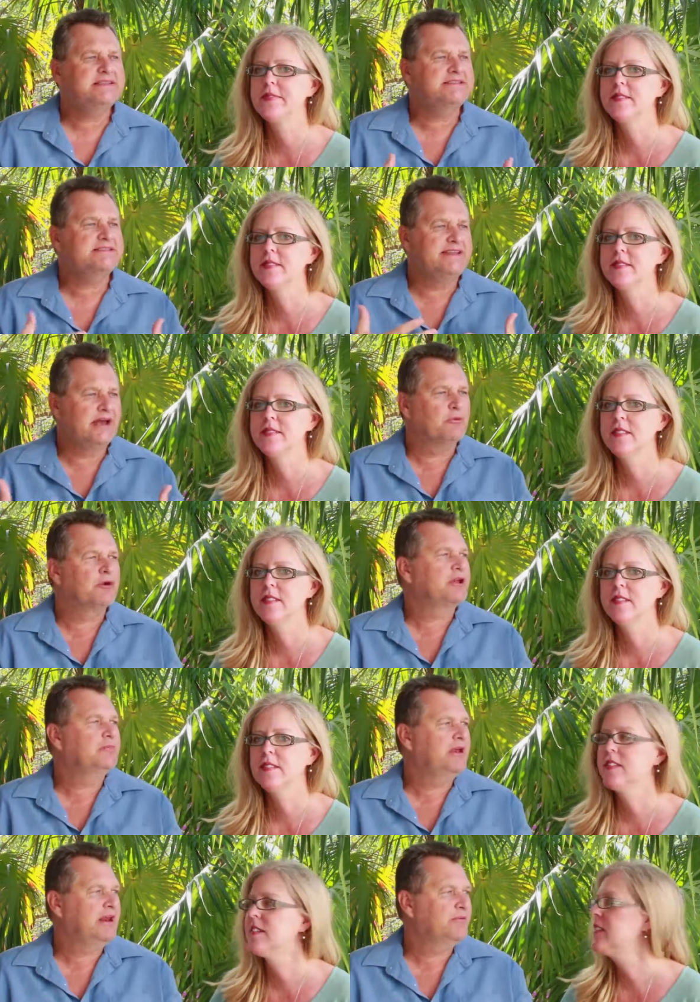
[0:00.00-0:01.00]
Speaker 1: this networking
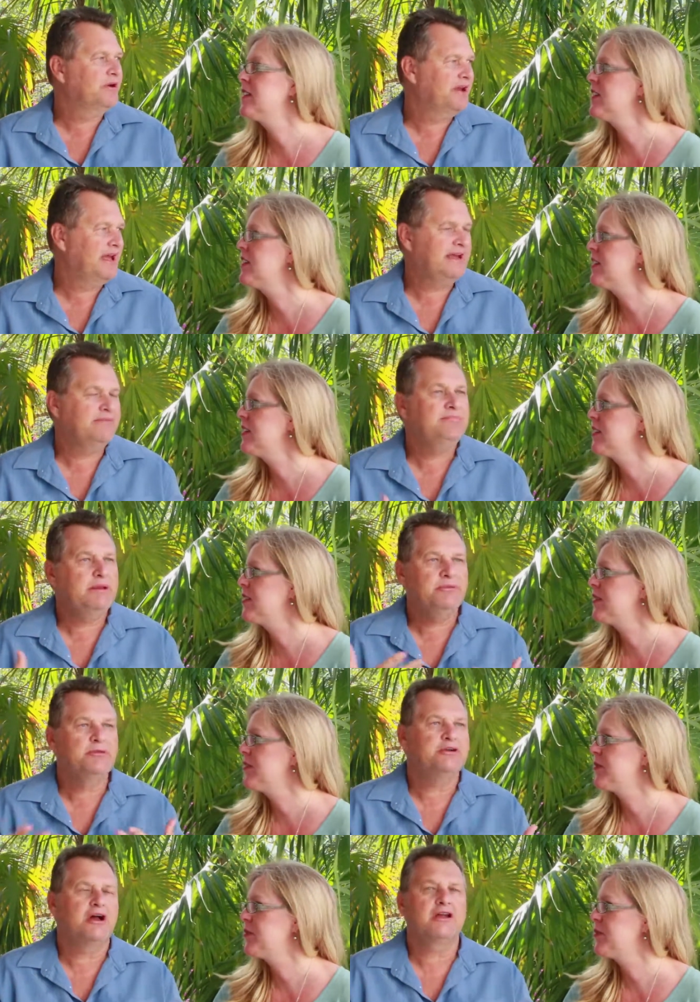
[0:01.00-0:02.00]
meeting one night and people
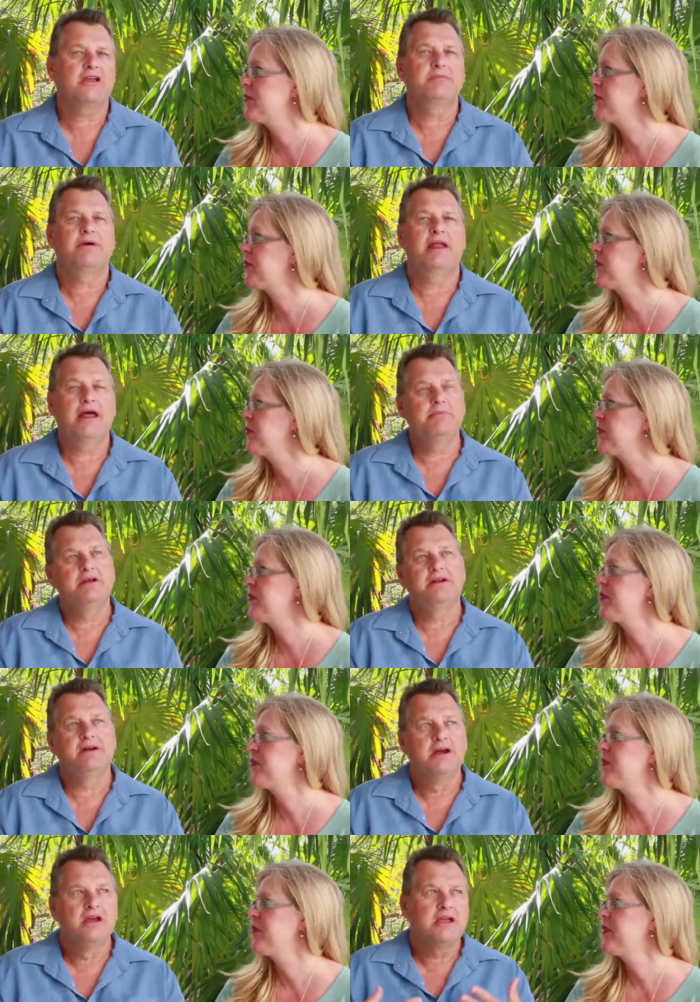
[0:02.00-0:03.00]
were talking about I've been
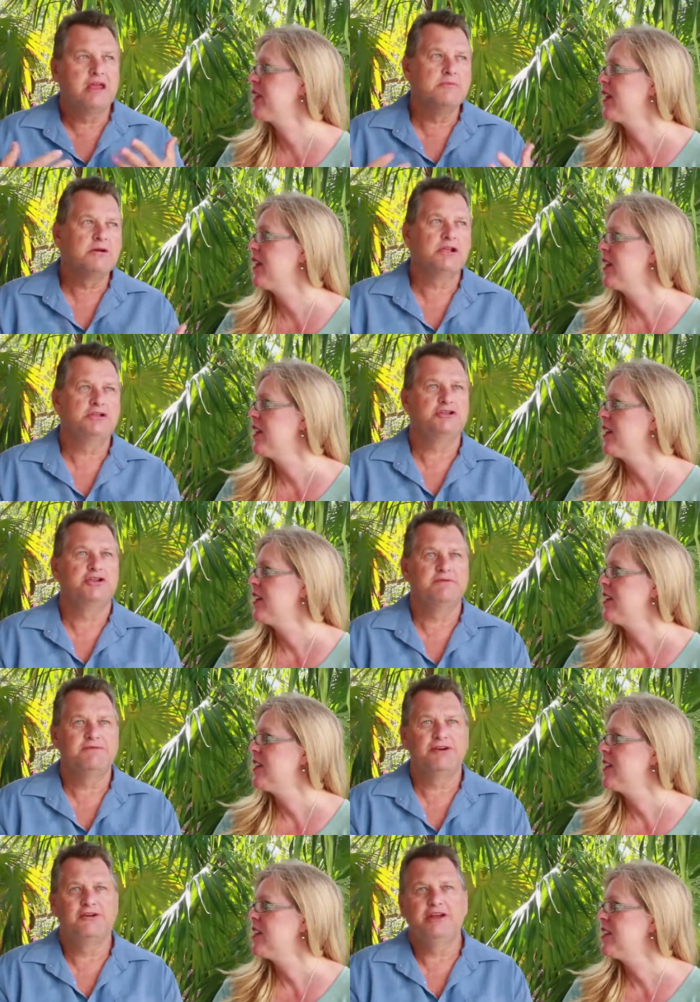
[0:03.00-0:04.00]
a chemical engineer for
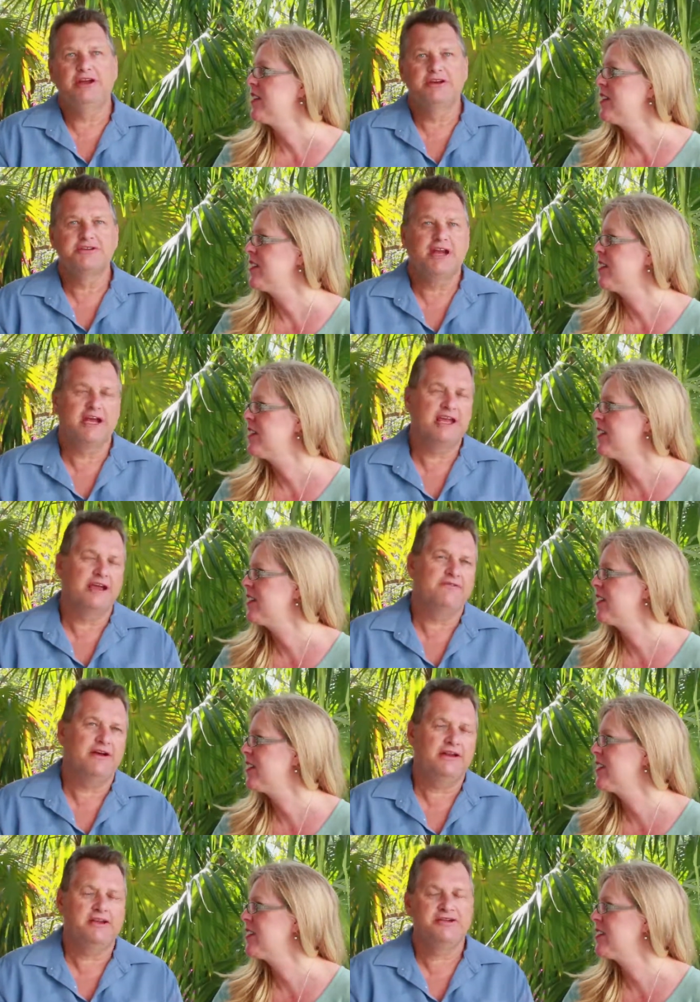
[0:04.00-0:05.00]
30 years and I can't
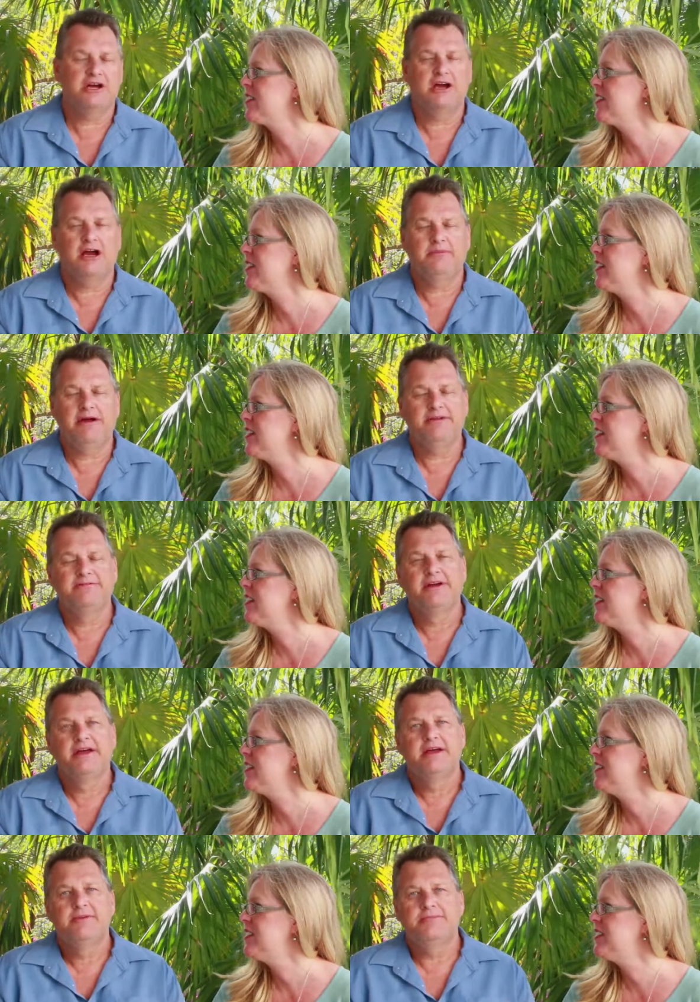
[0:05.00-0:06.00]
find a job. I've
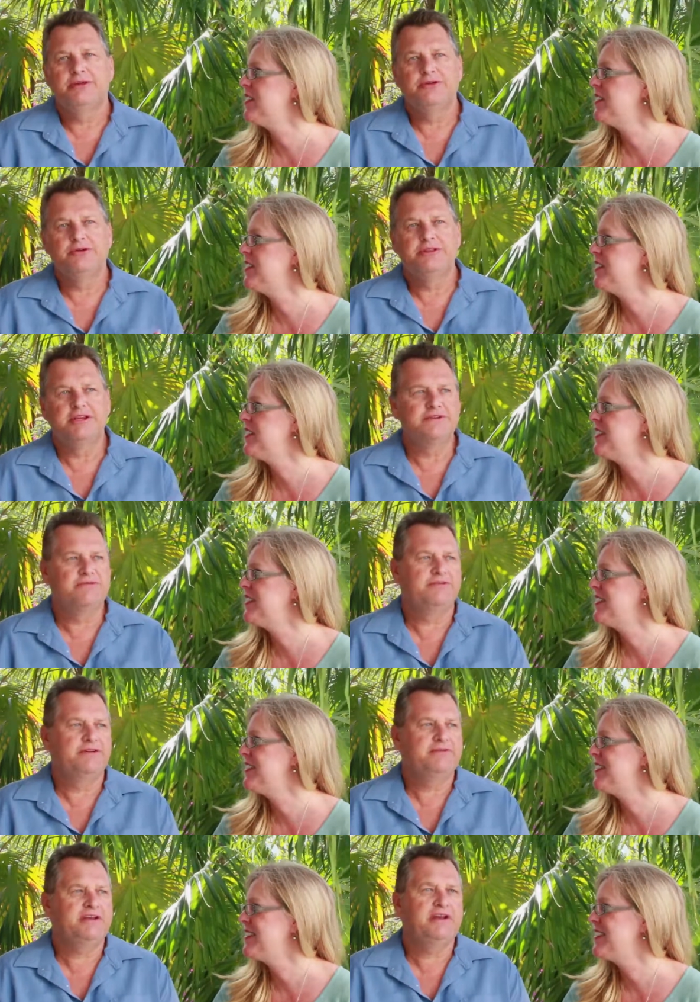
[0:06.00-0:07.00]
been doing this for
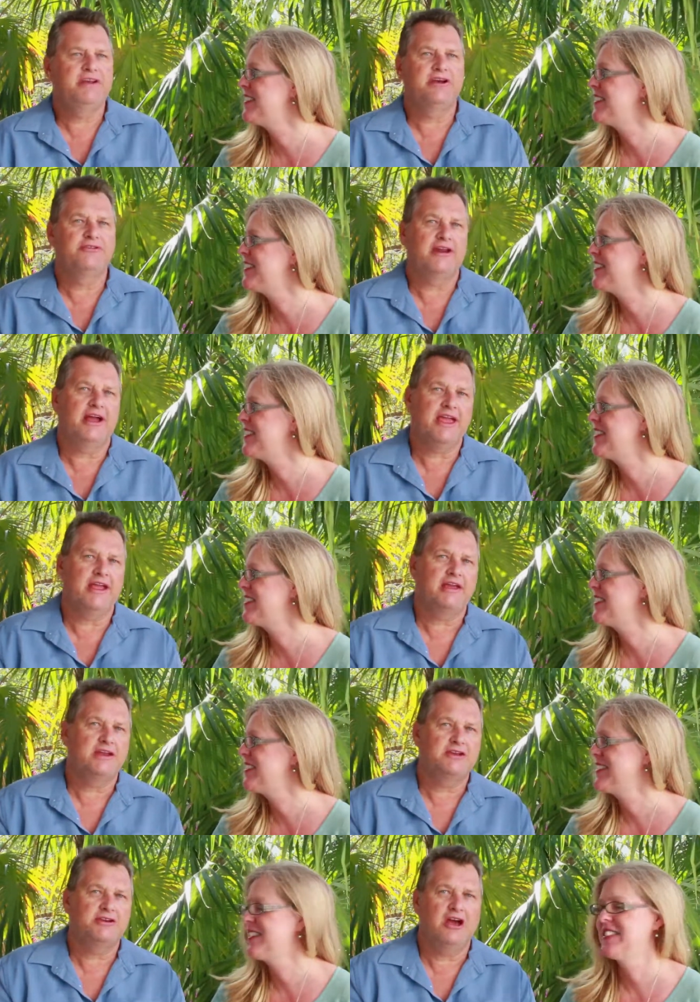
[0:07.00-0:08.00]
15 years and I can't get
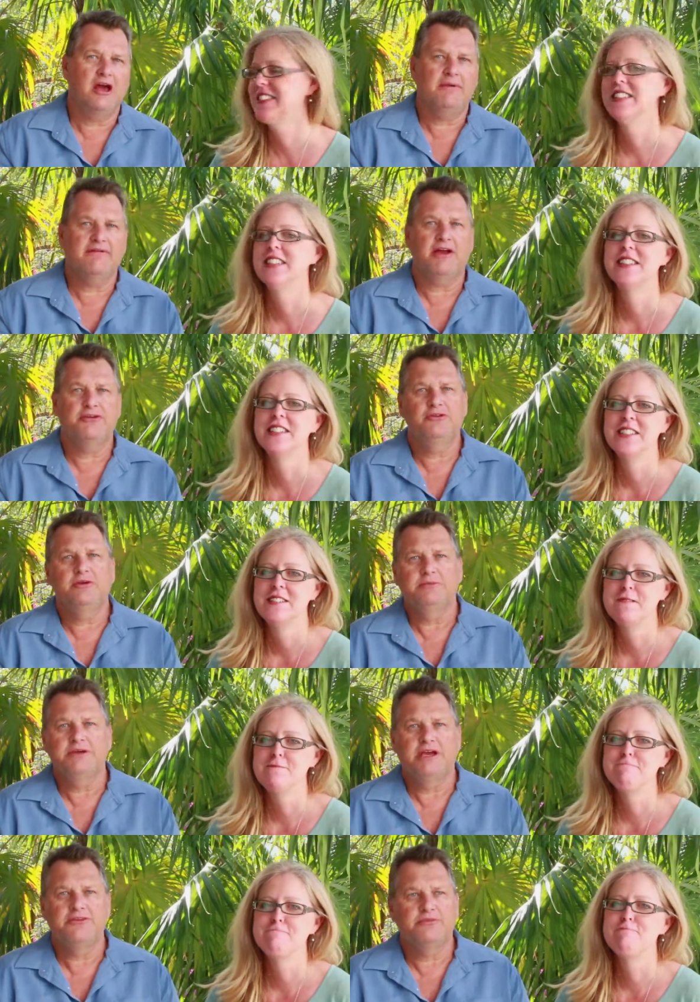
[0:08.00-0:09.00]
a job. I've got two
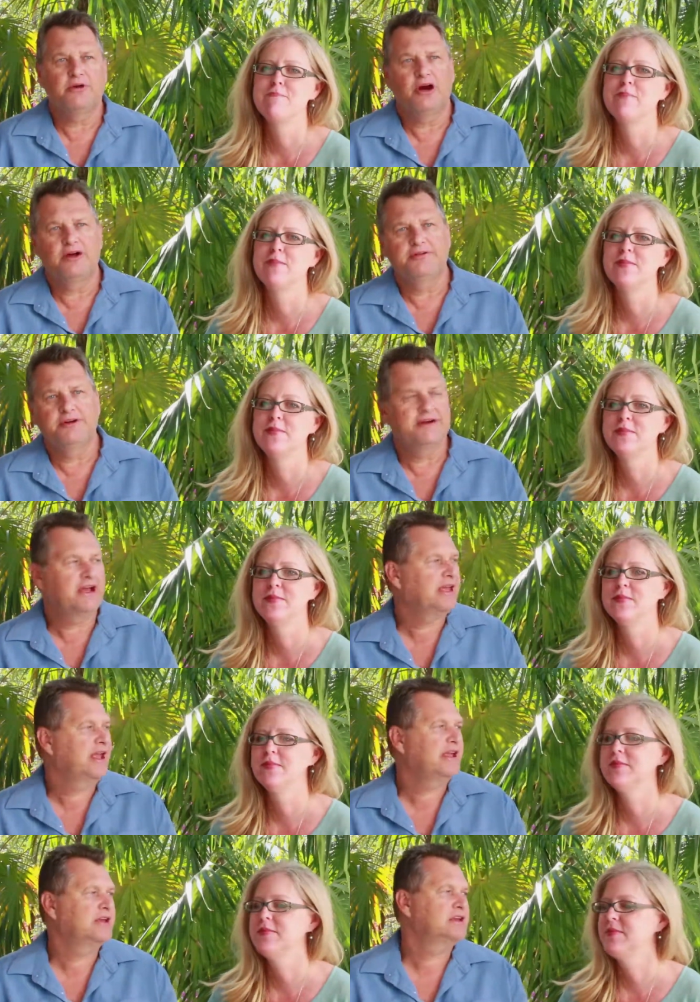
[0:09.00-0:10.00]
MBAs from Harvard and I
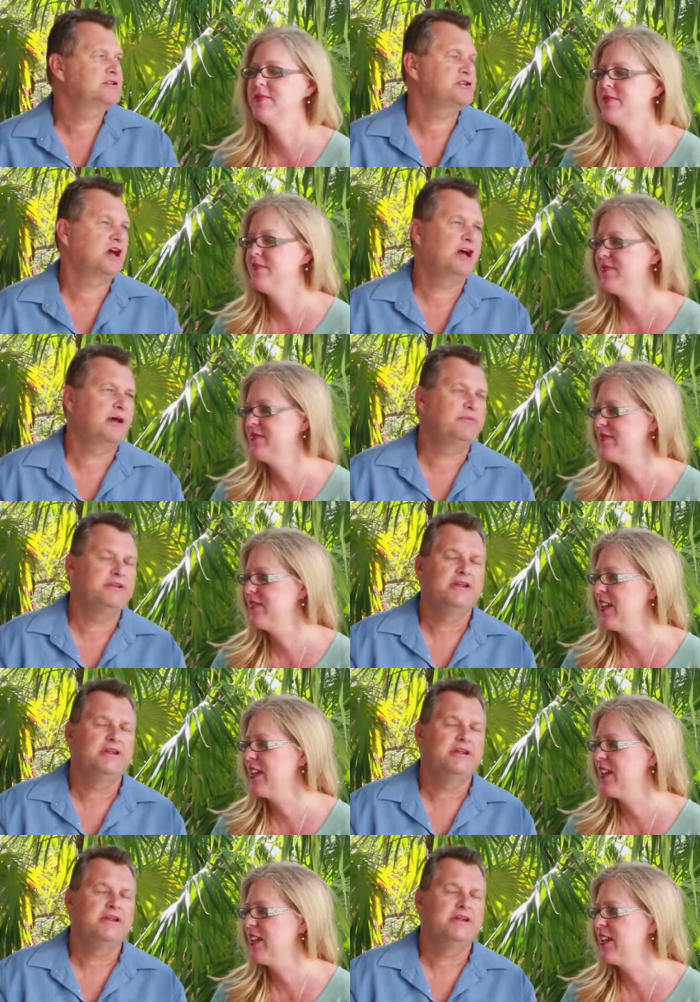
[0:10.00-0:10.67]
can't get a job.